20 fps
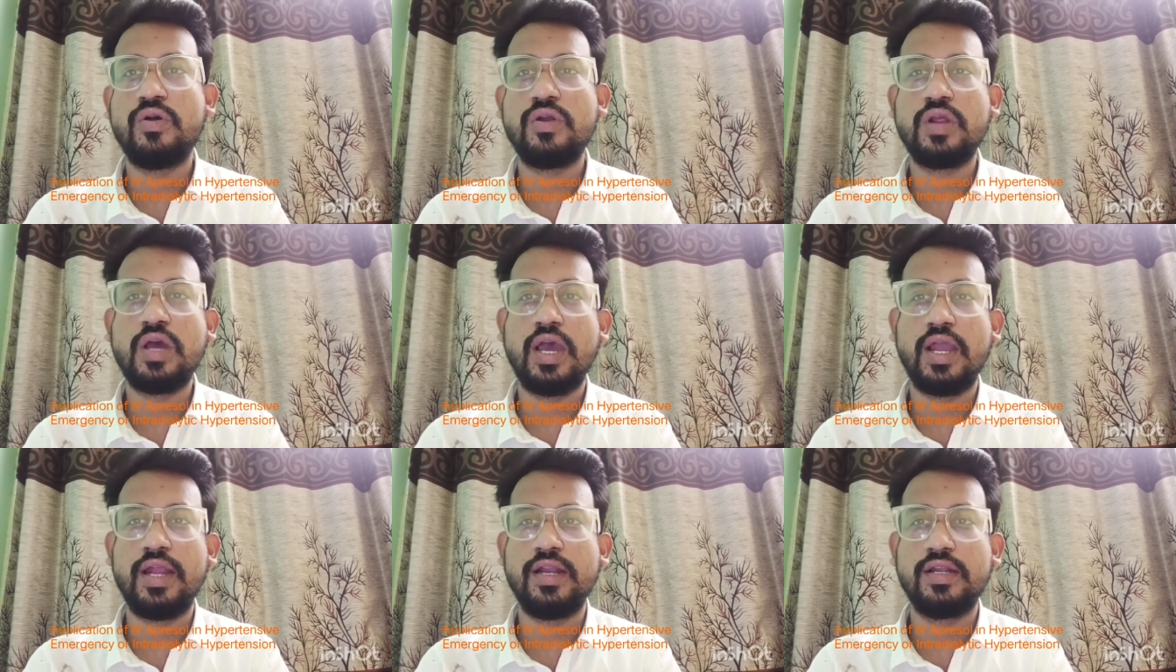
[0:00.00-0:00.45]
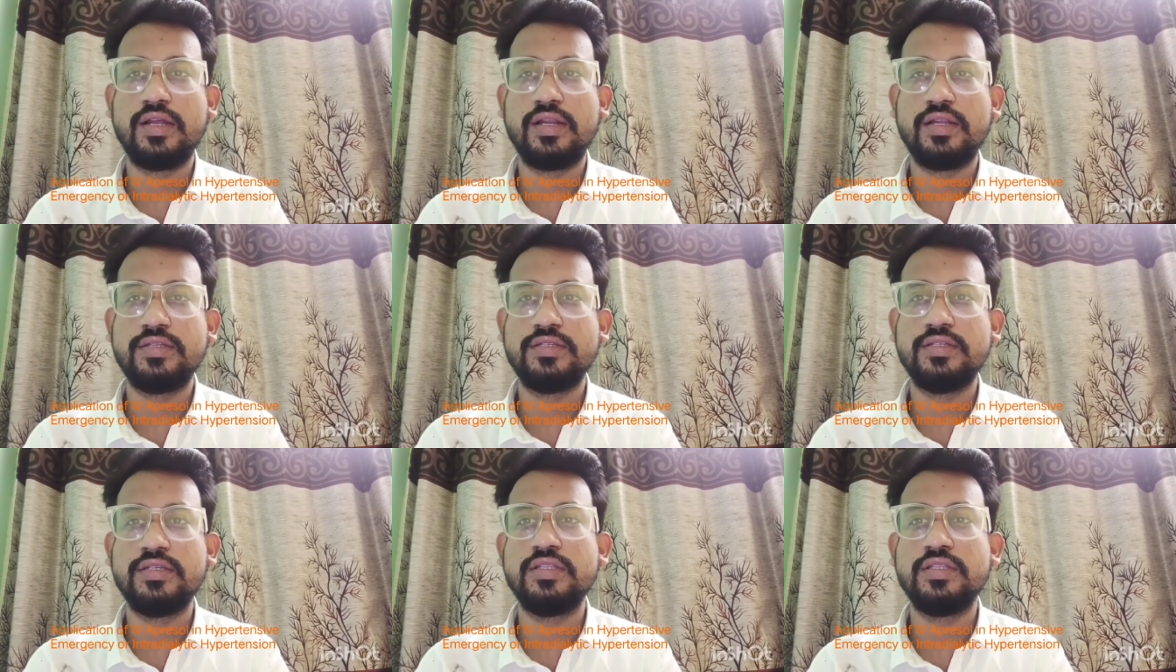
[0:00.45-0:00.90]
or
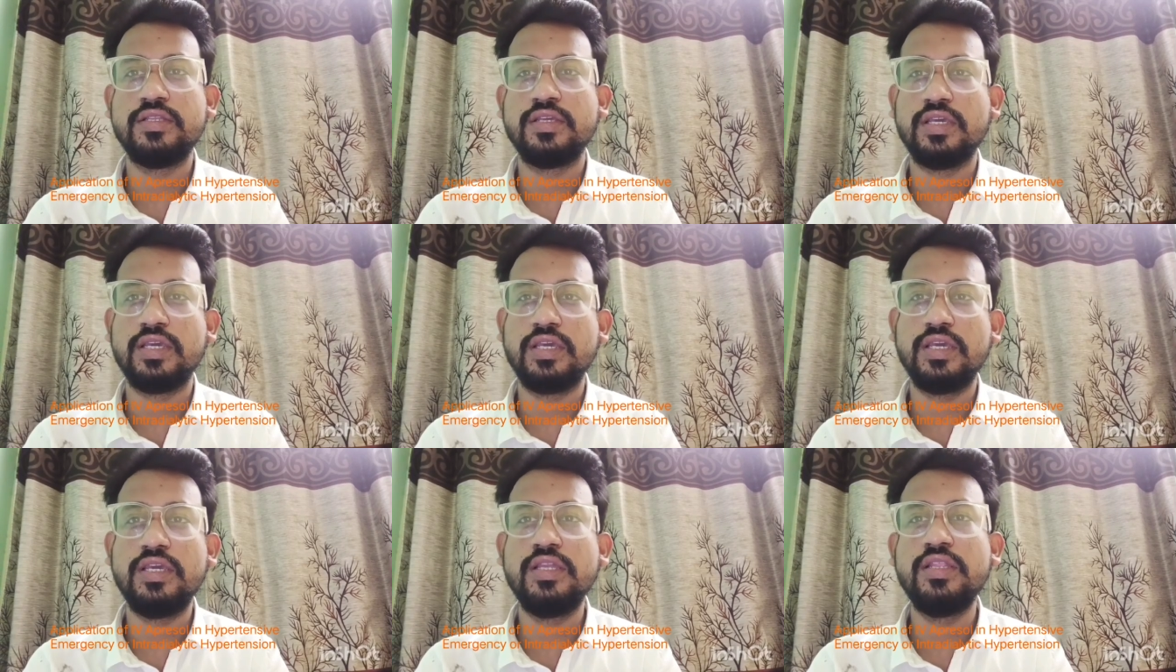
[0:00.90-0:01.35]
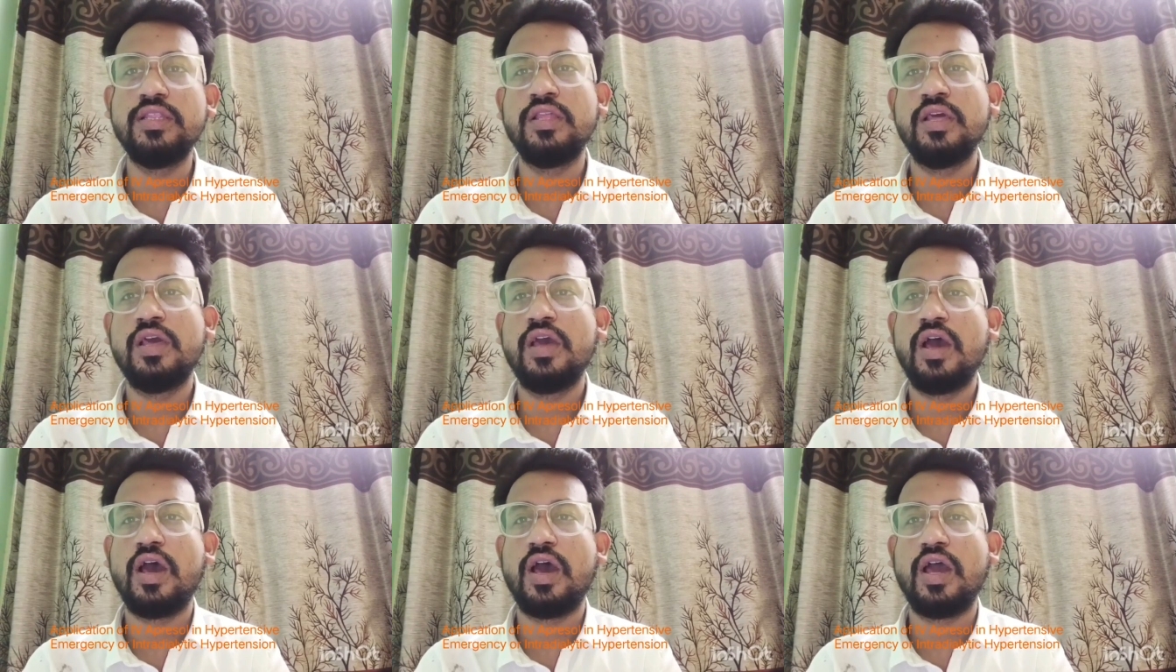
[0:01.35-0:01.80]
Hydralazine
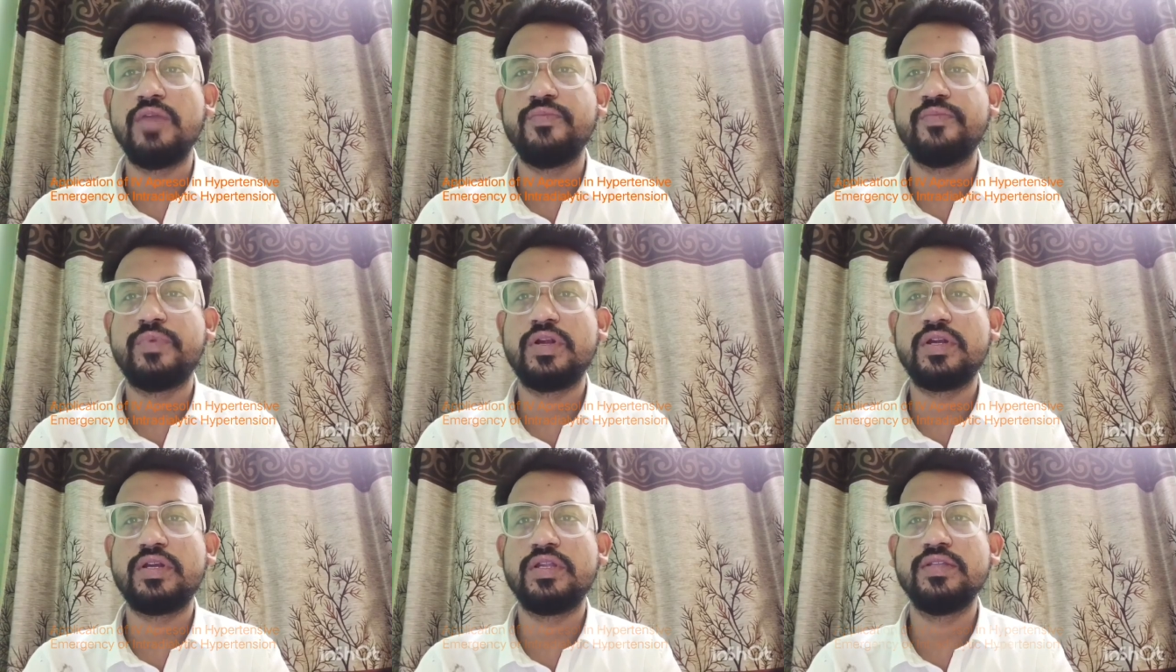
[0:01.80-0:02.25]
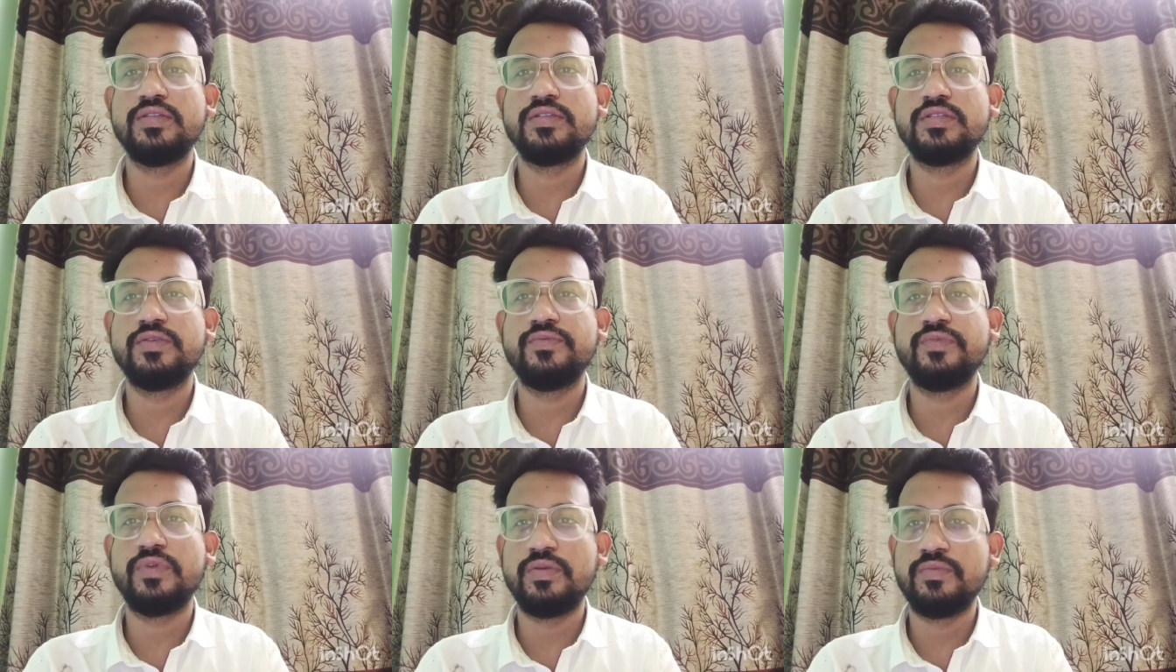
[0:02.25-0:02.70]
in
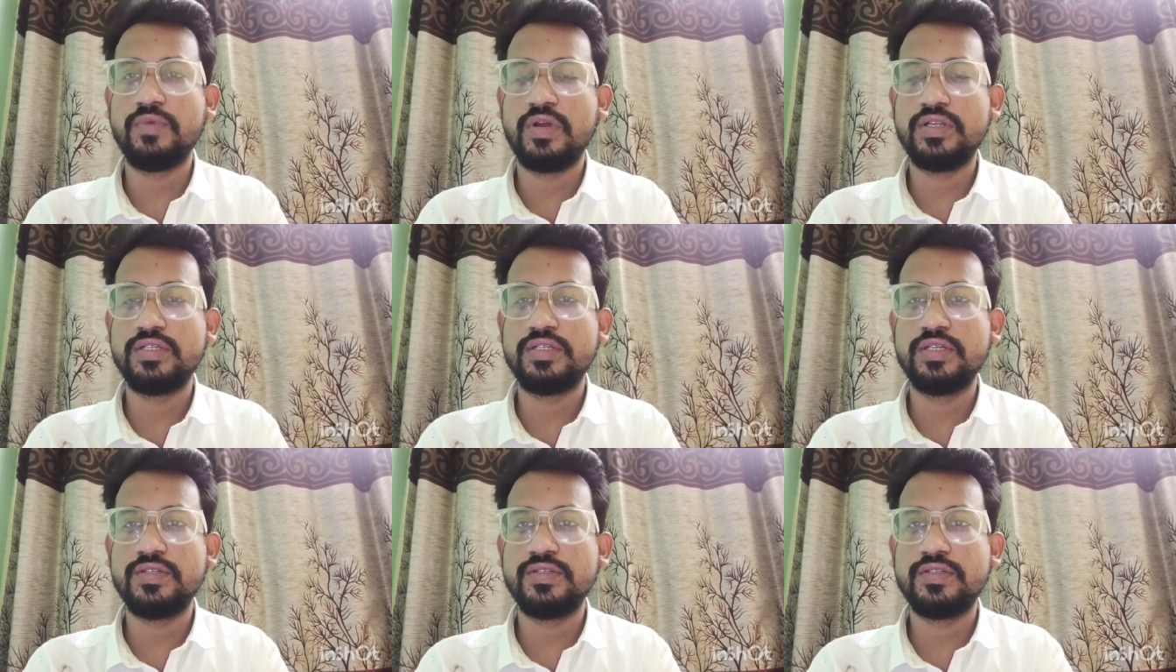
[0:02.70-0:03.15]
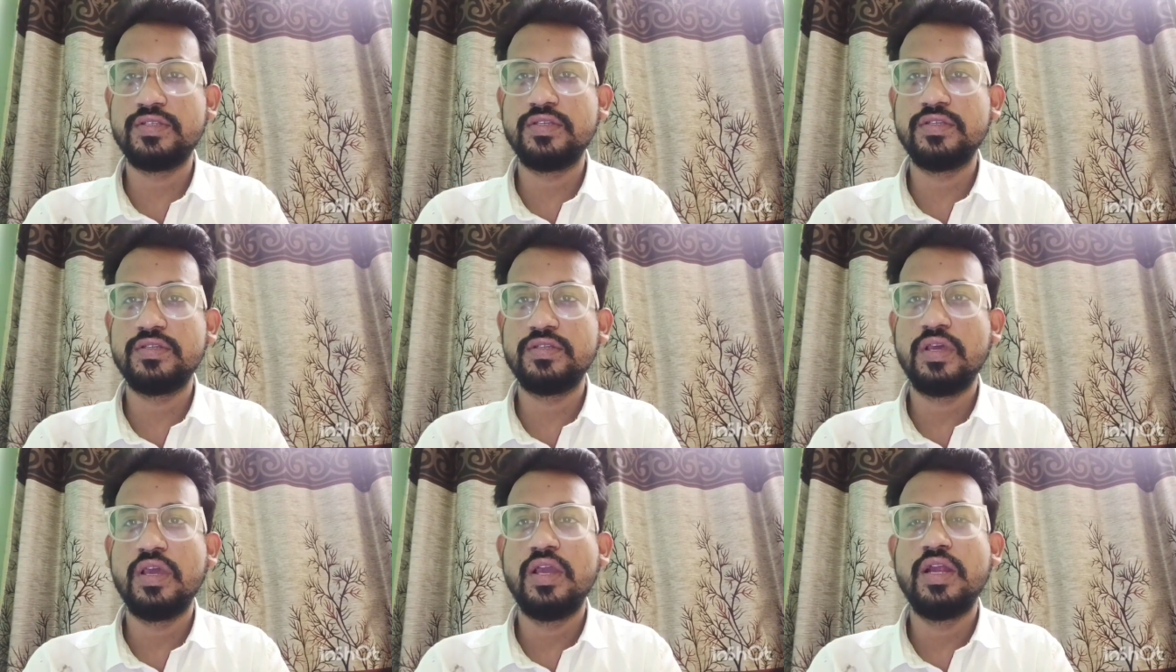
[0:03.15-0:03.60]
hypertensive
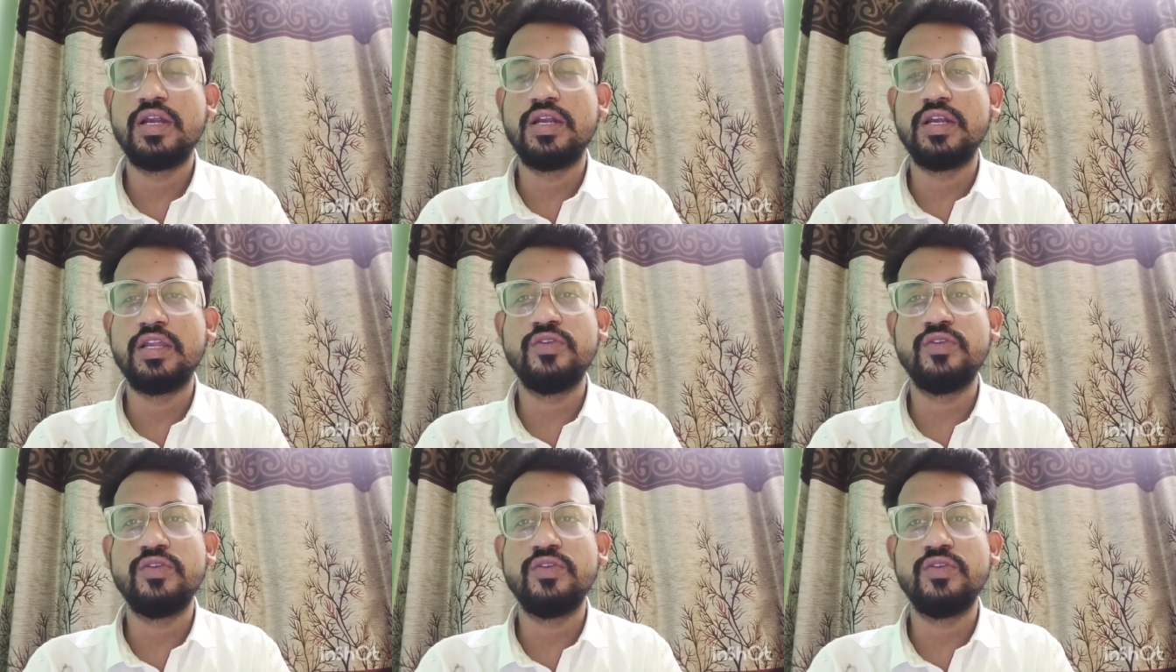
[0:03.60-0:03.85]
emergencies